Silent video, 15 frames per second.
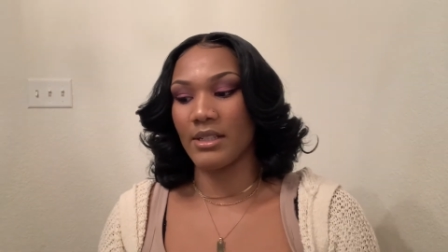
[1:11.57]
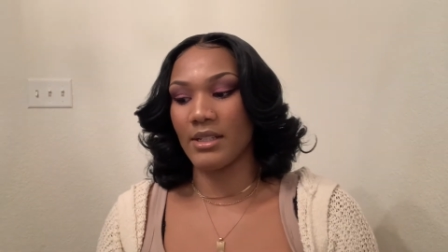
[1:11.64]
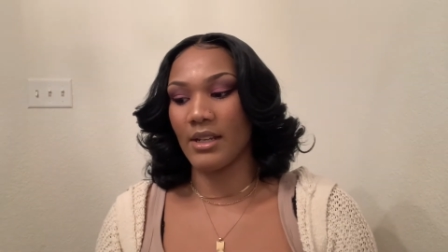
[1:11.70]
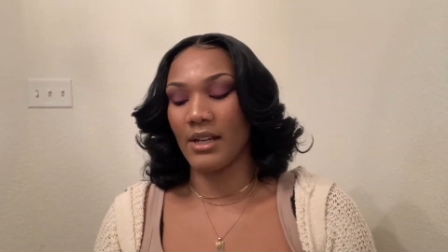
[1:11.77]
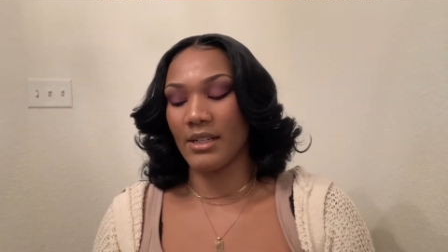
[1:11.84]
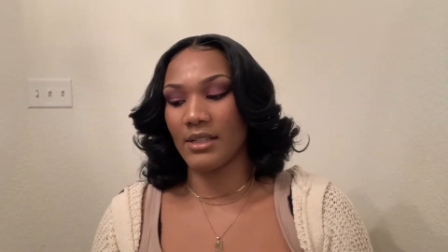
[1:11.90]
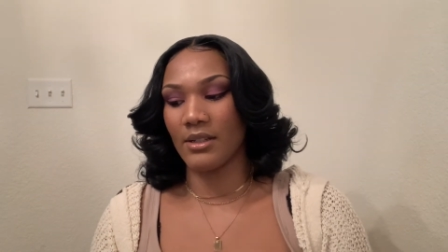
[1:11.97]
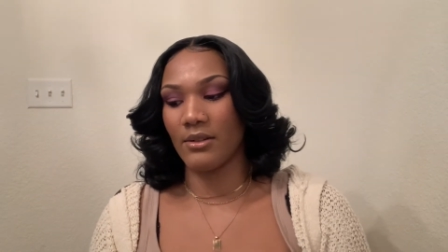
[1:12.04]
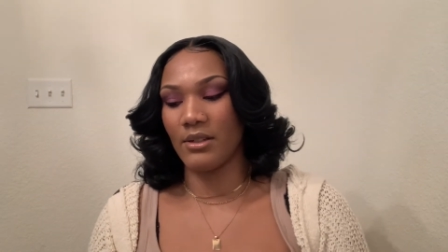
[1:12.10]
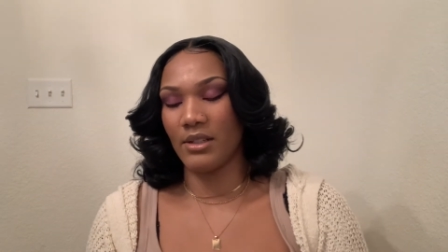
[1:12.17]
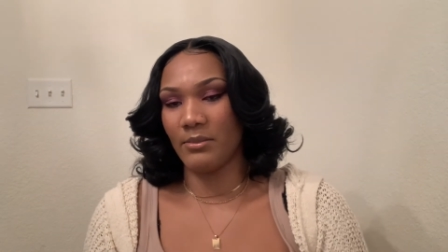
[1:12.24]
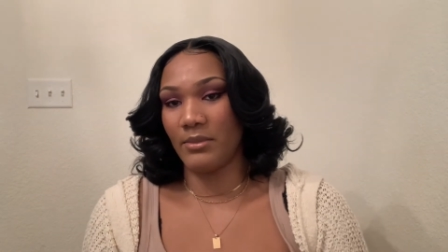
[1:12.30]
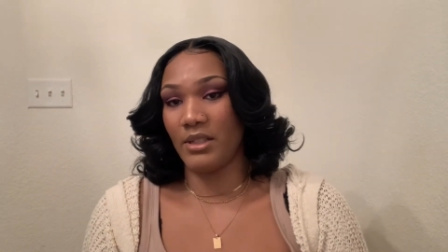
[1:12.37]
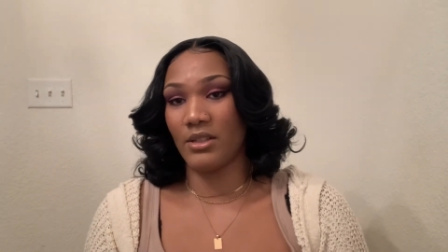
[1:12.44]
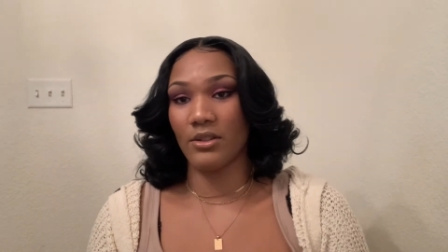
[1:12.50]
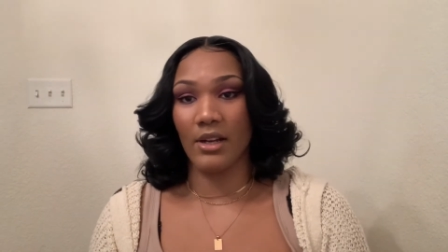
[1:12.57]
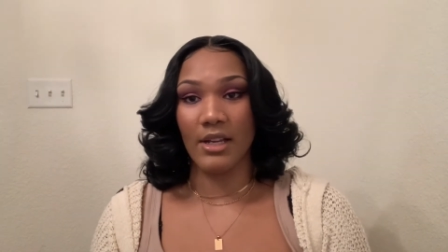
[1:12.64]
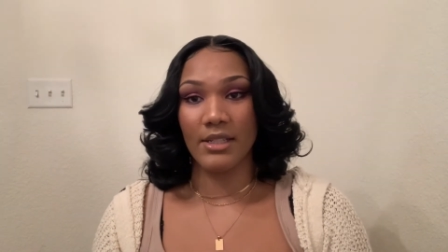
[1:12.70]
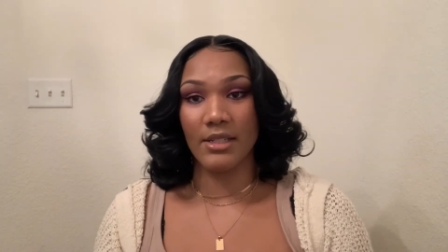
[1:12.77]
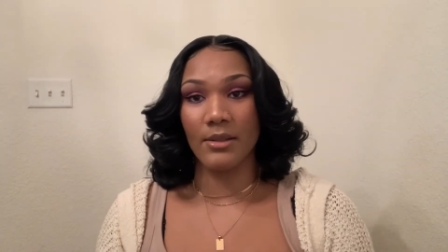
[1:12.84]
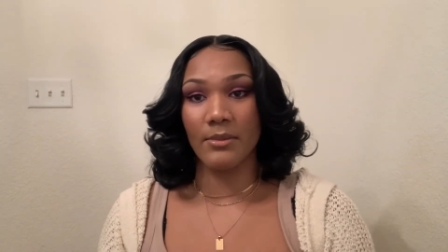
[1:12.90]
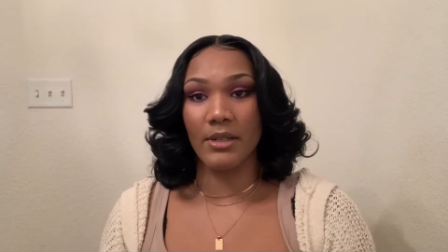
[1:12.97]
So I said, well, let me try
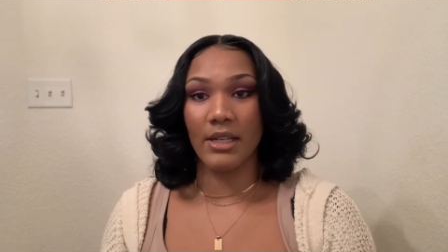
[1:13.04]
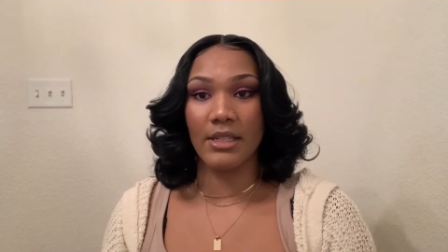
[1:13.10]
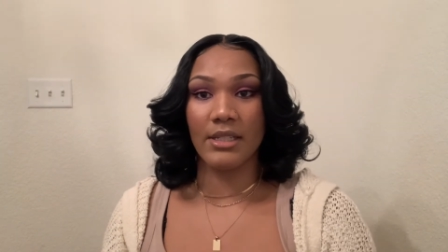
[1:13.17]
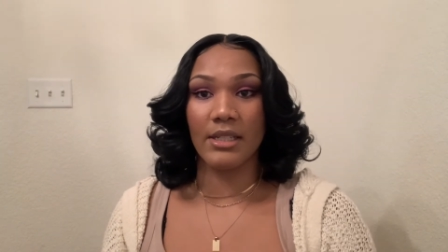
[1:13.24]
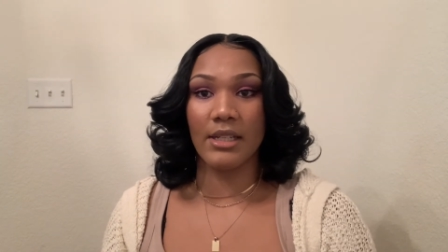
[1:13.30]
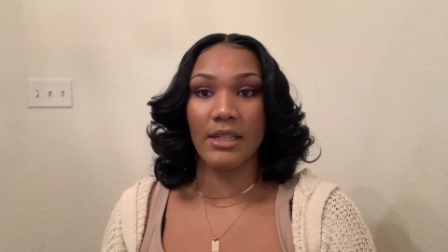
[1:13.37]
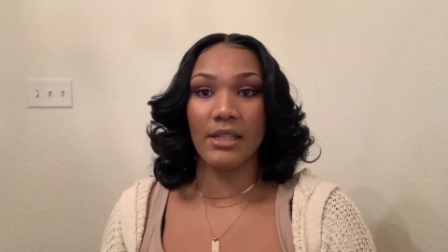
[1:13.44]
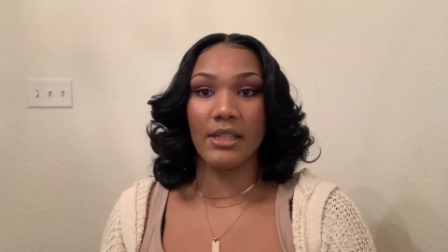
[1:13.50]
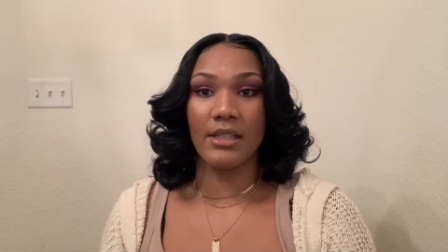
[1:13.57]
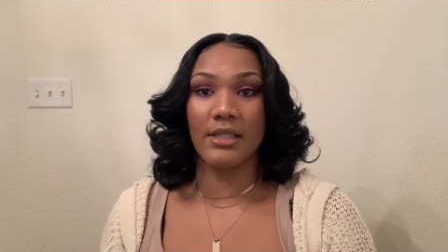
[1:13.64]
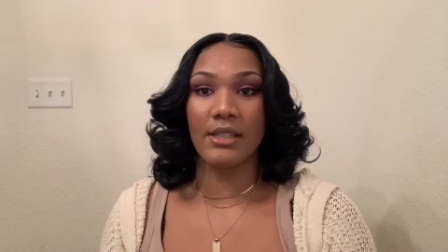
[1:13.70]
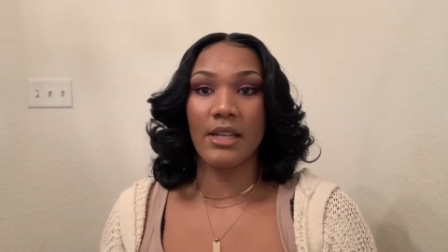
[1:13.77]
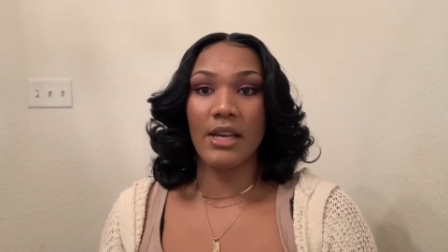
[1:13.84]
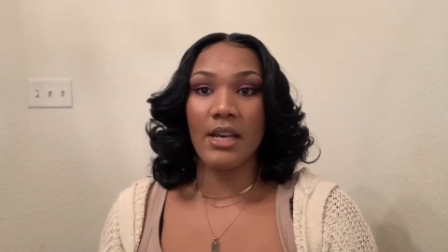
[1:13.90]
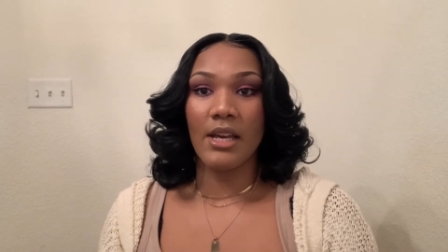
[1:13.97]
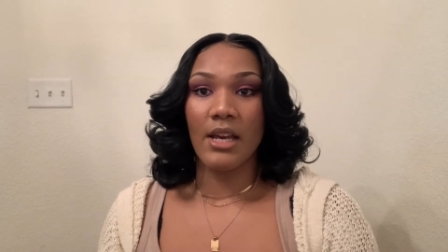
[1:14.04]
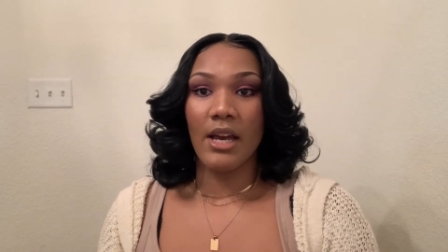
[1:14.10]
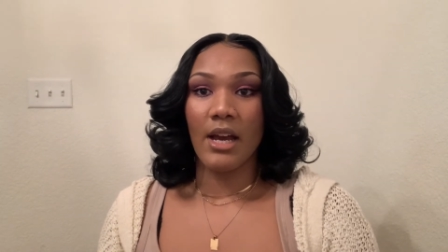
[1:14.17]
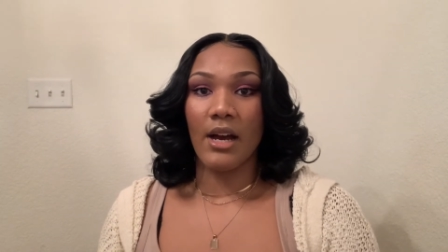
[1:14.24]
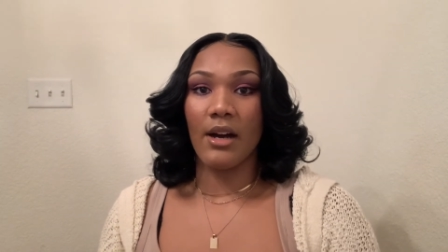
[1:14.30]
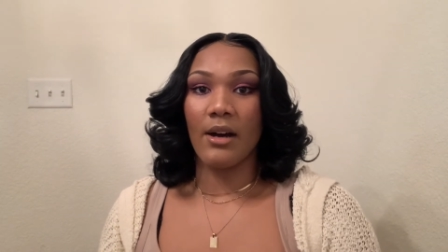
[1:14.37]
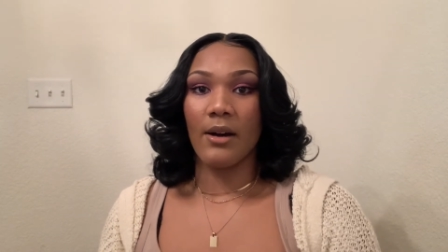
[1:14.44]
some. And I said, at least
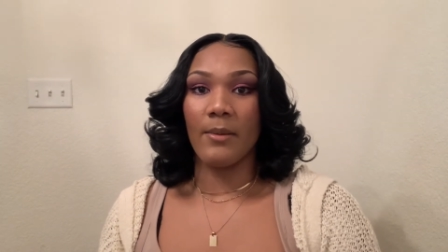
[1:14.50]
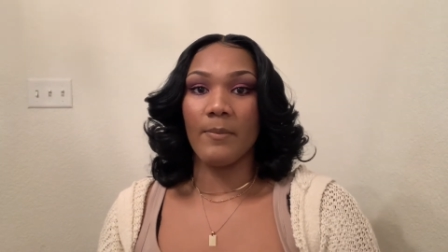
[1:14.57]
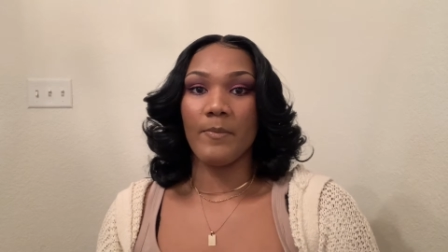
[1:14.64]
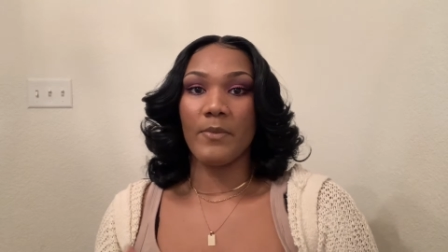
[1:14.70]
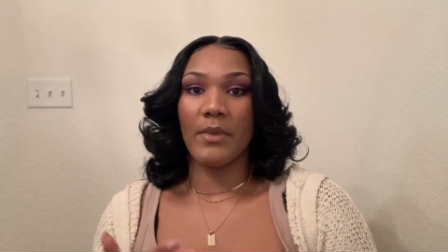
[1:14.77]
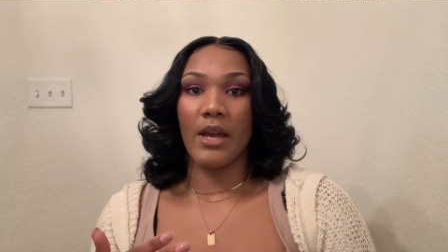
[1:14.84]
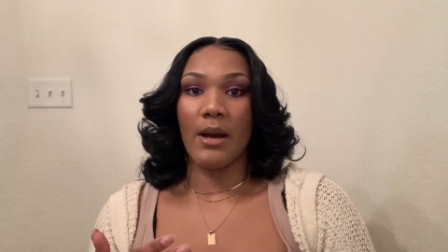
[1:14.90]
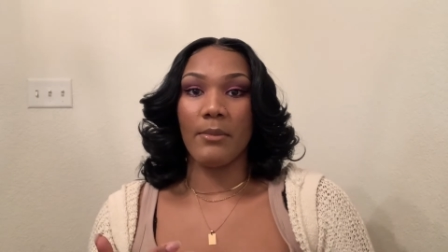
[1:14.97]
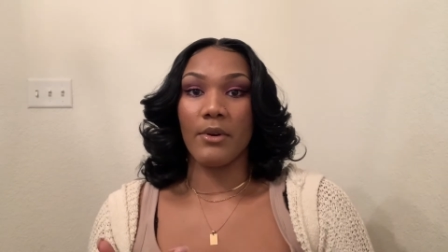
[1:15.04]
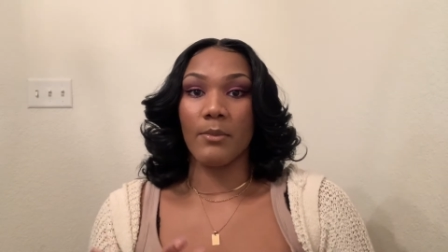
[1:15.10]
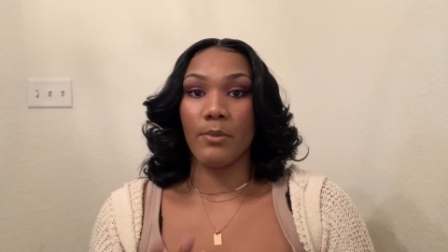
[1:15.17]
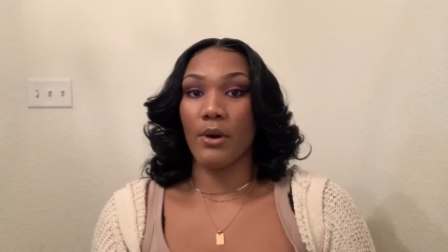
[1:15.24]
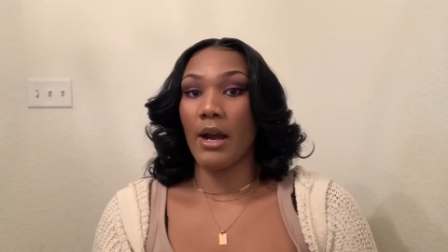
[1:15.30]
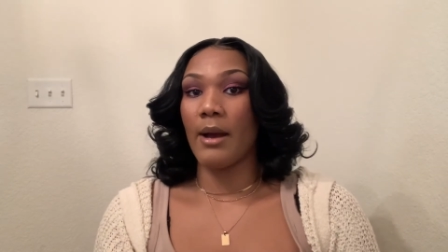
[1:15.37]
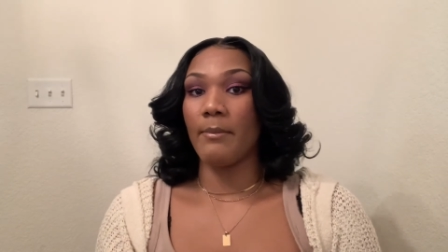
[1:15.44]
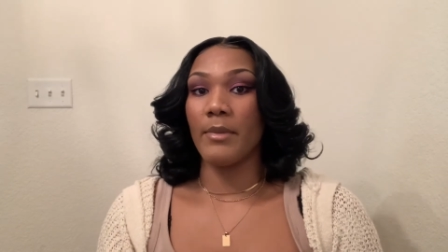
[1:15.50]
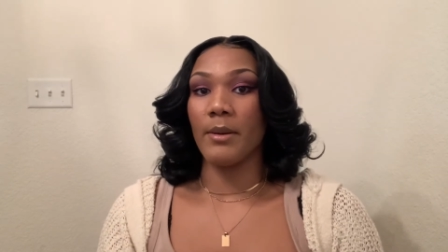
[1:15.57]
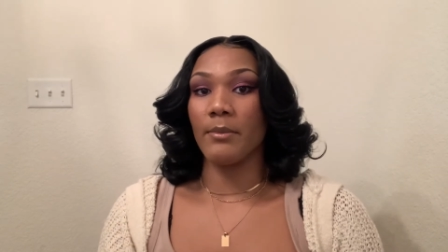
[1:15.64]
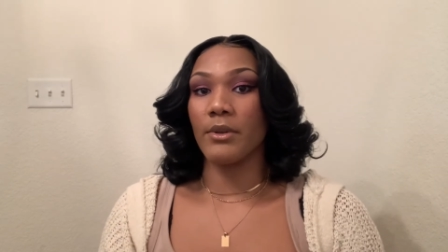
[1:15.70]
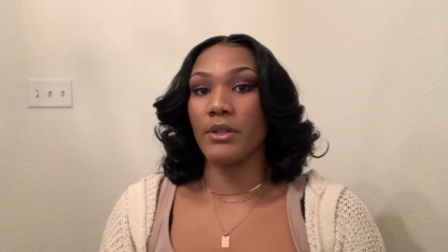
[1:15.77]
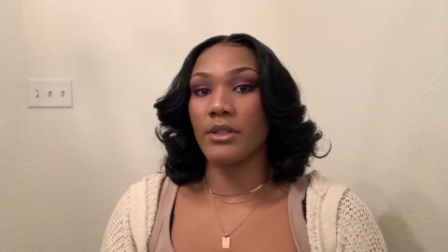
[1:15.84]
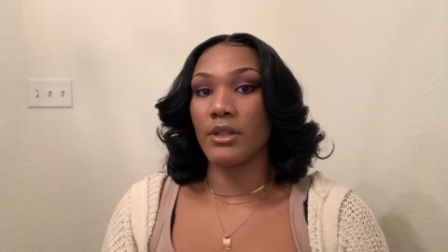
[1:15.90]
I'm a Prime
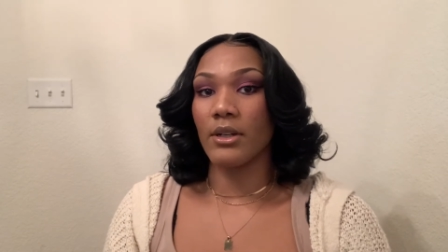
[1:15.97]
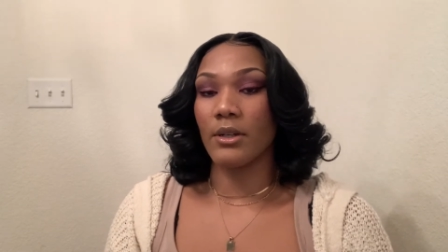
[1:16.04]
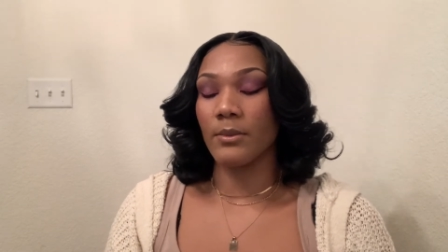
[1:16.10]
member, so